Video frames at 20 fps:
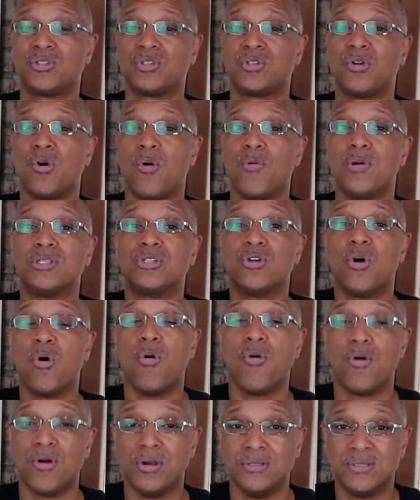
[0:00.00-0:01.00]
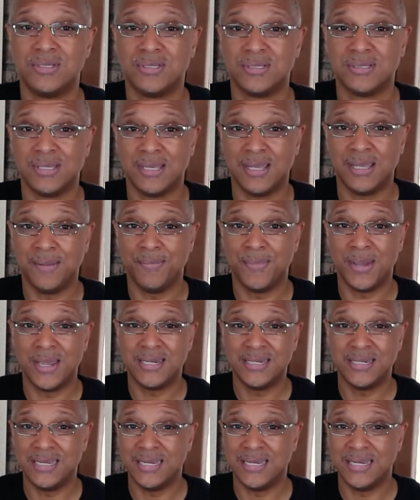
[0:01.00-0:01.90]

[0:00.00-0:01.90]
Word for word: going towards, amen,